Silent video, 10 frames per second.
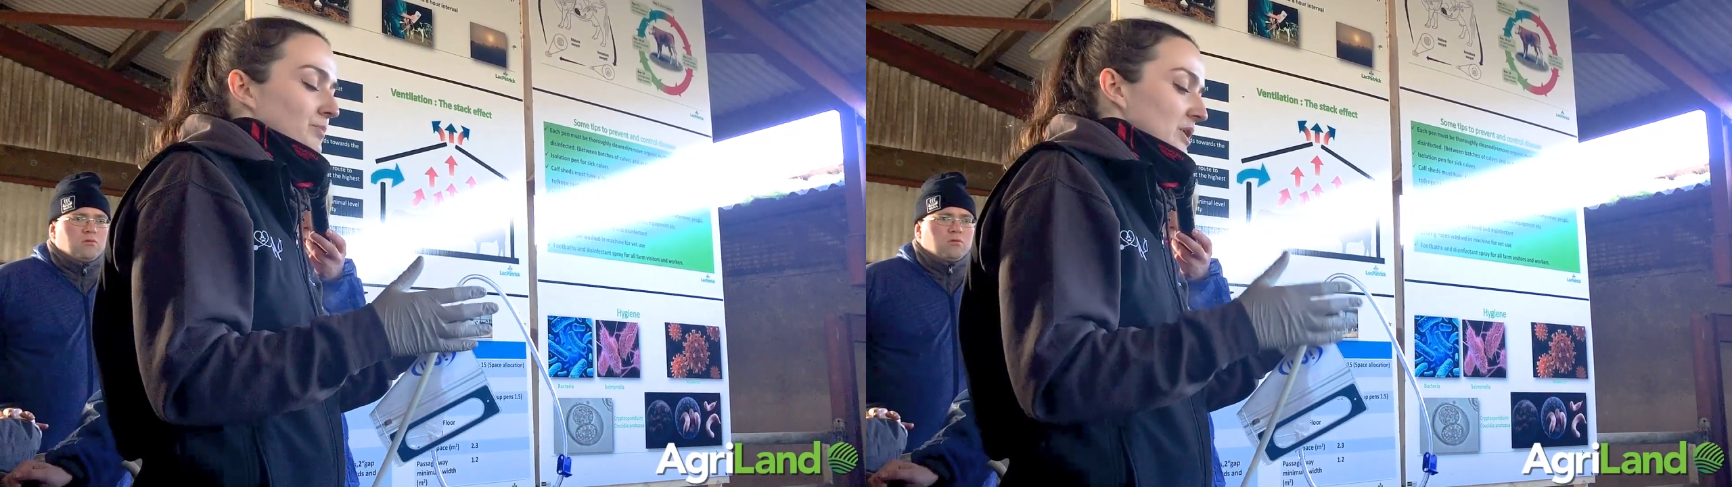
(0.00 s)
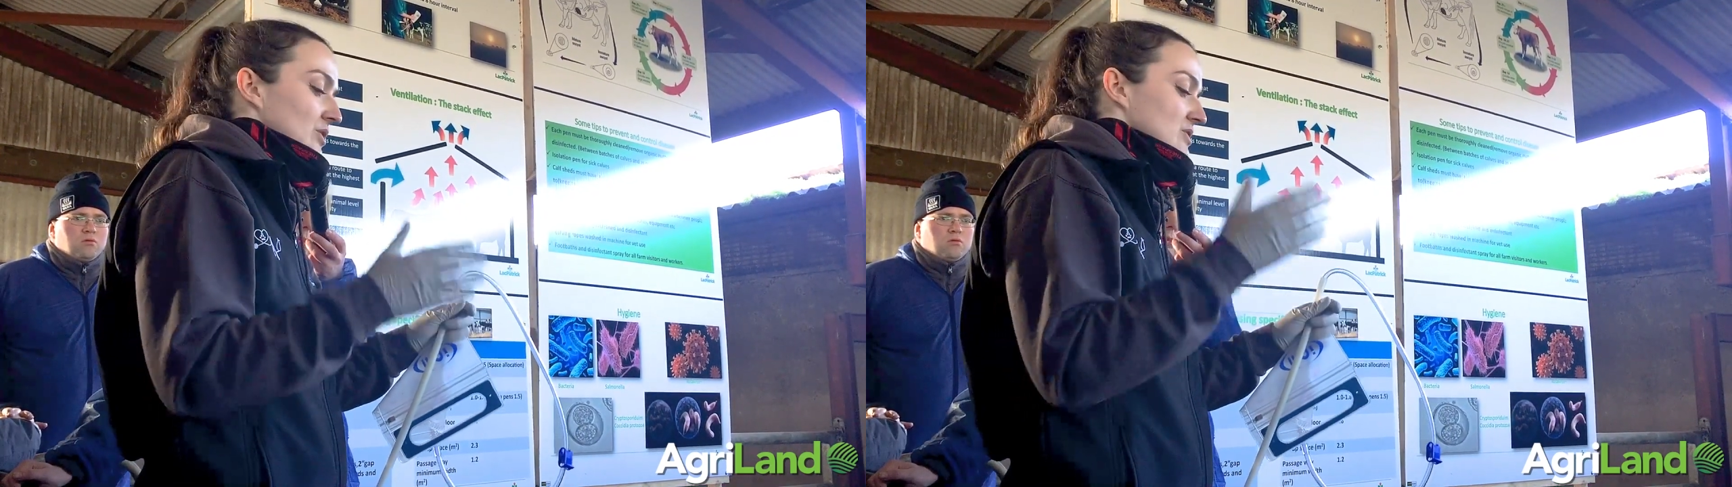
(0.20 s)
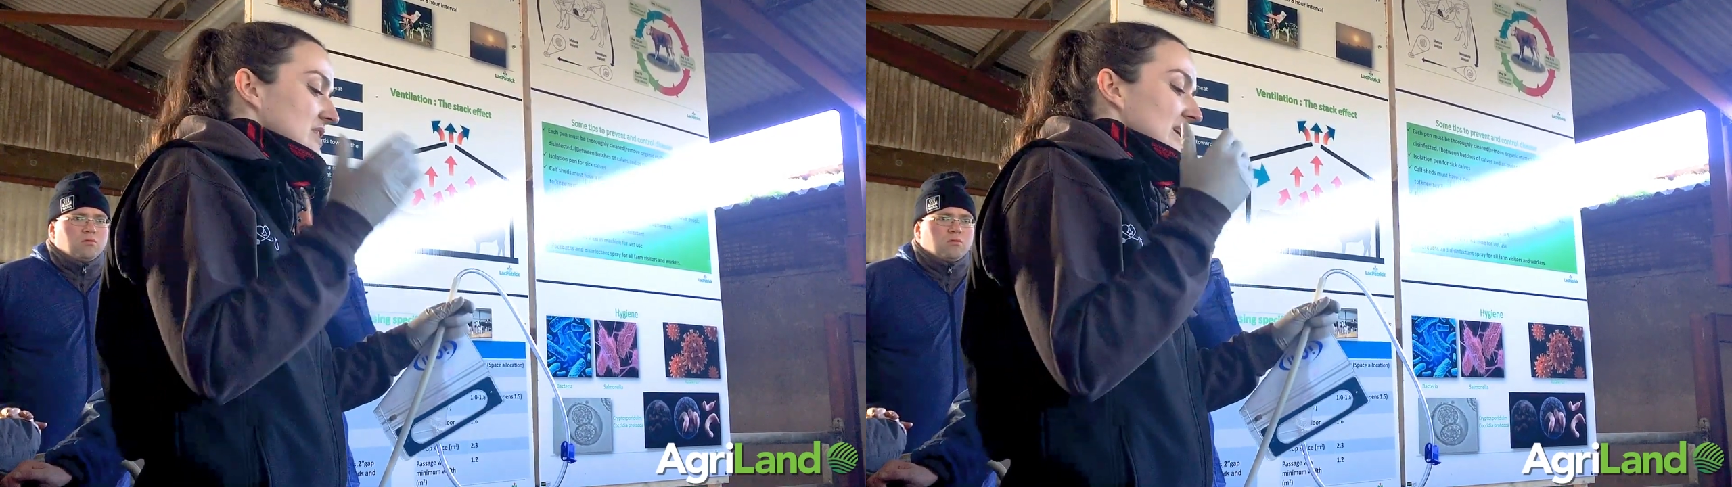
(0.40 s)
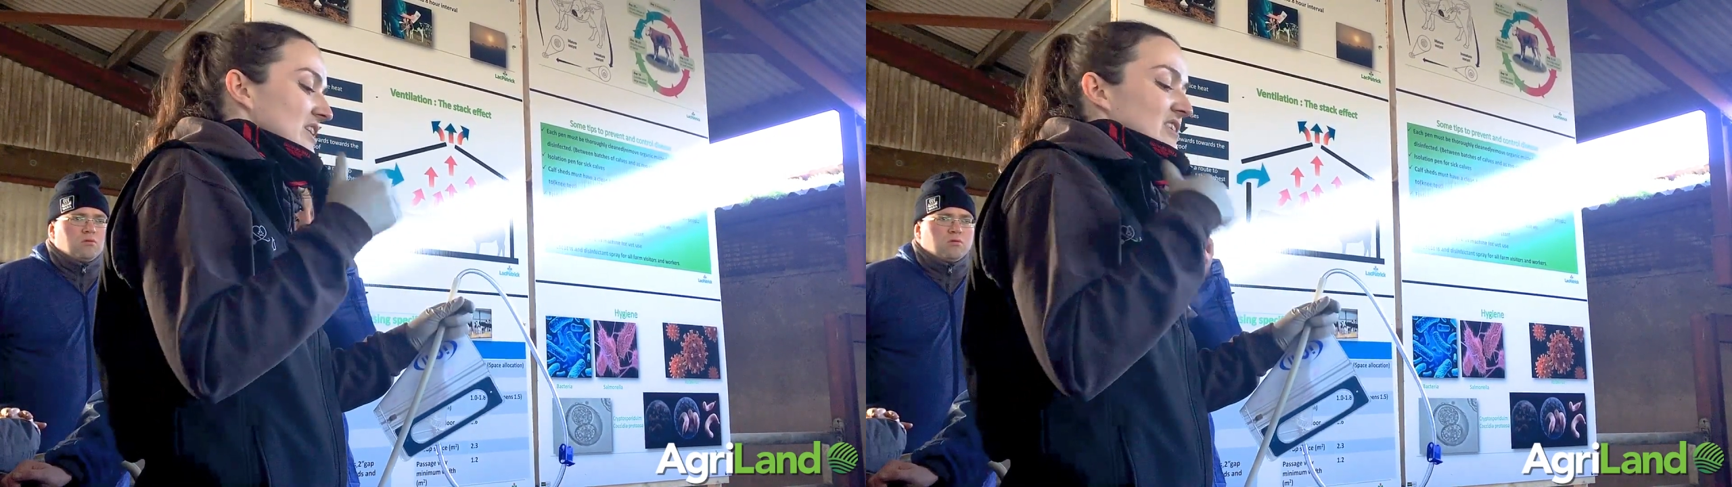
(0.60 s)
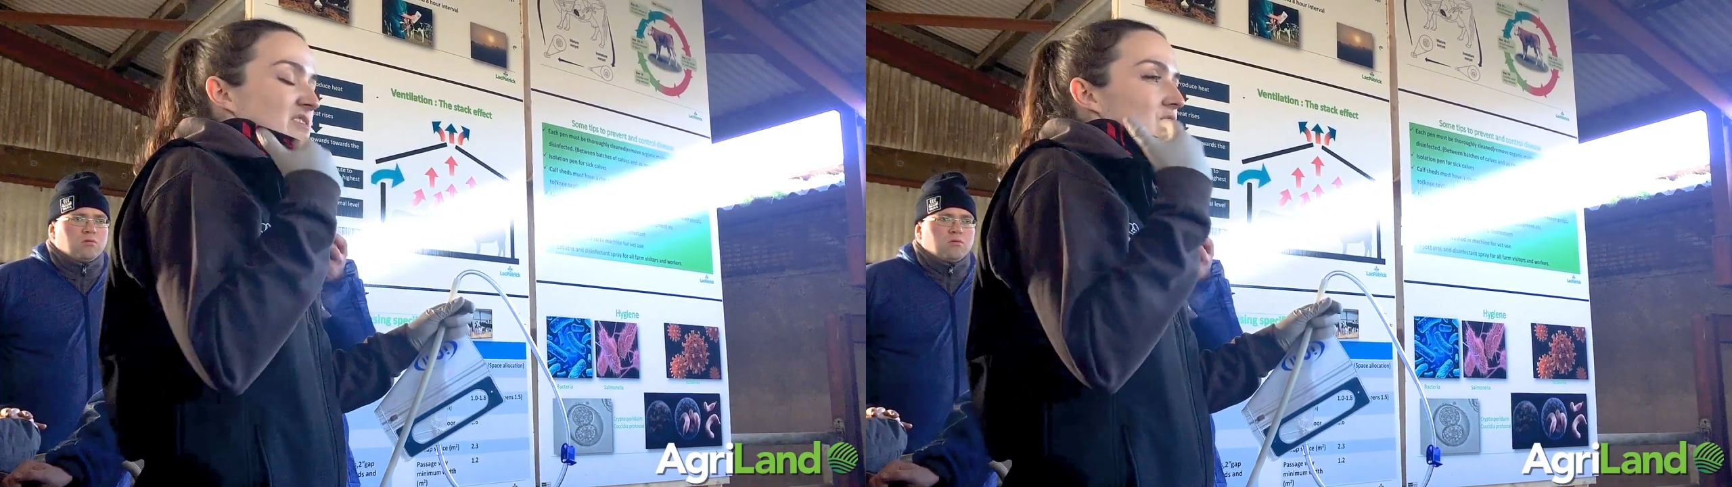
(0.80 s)
because
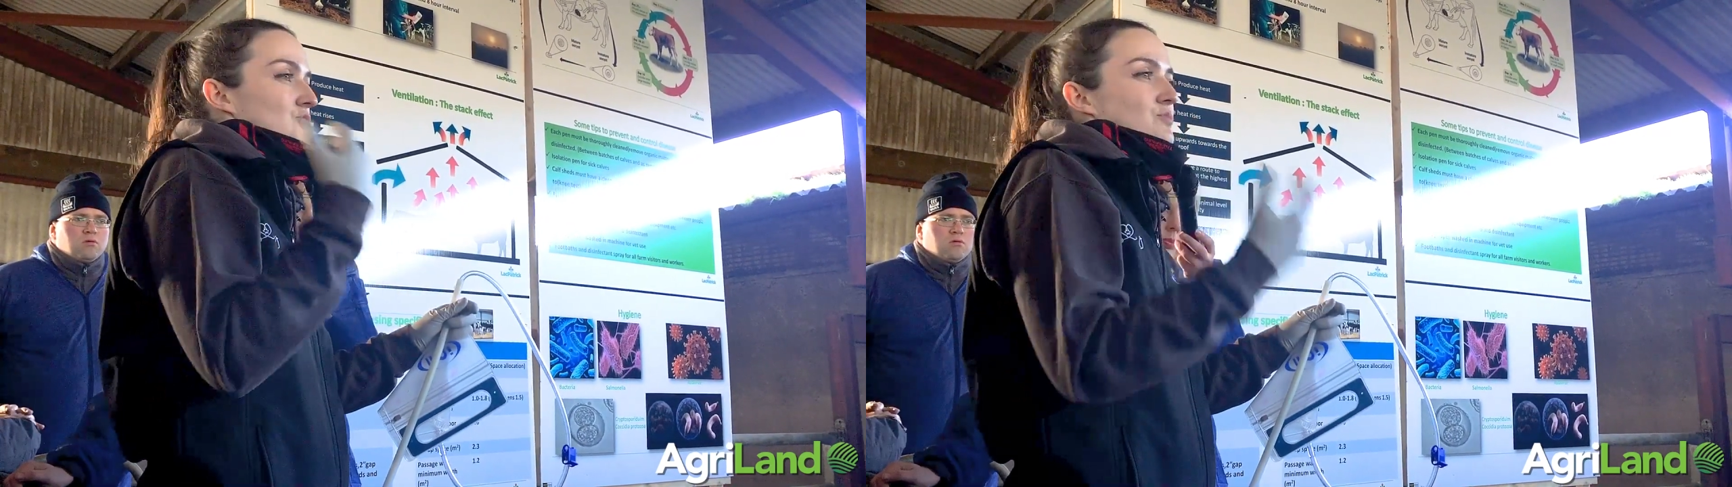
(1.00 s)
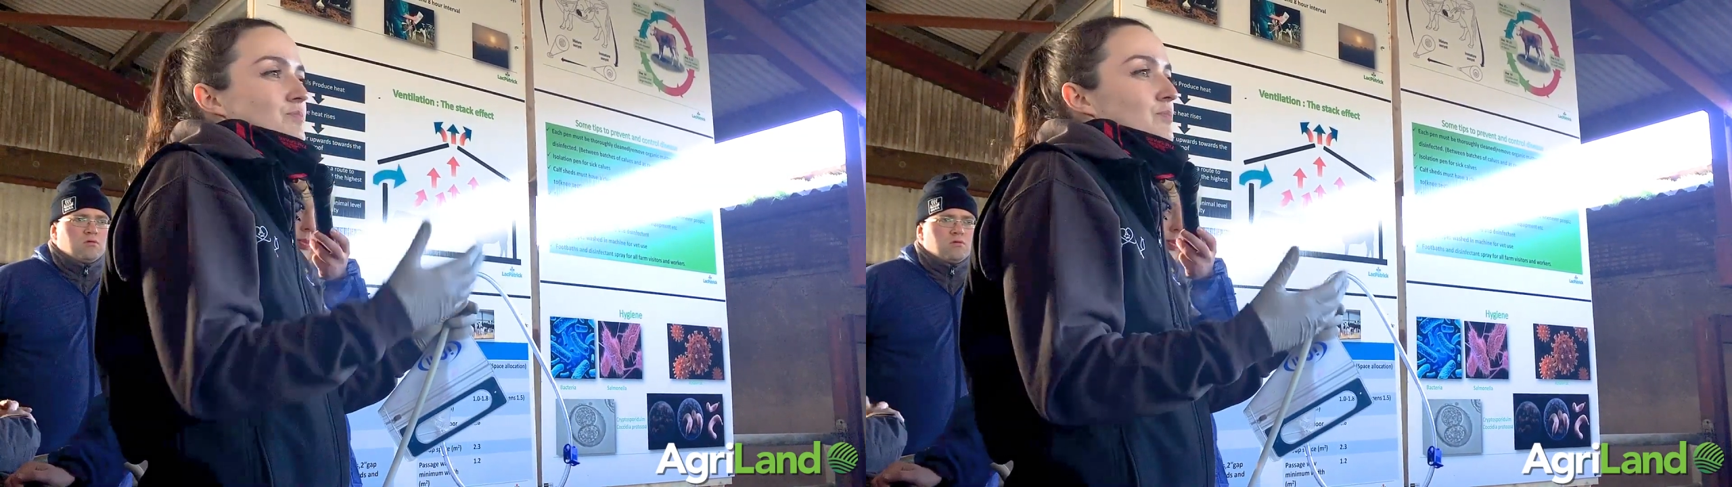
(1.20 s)
then there's